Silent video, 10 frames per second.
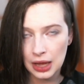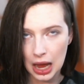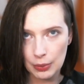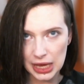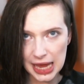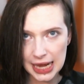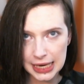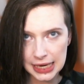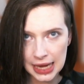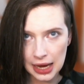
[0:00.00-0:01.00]
I want to get
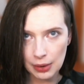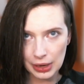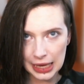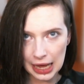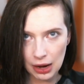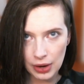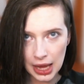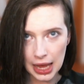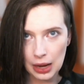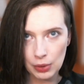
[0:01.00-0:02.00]
in, I want to get out,
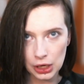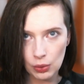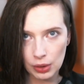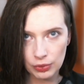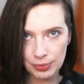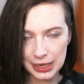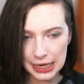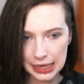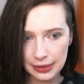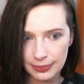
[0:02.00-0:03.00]
and I want to go on with my
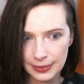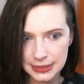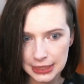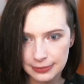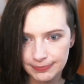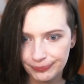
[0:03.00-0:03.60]
day. That's it.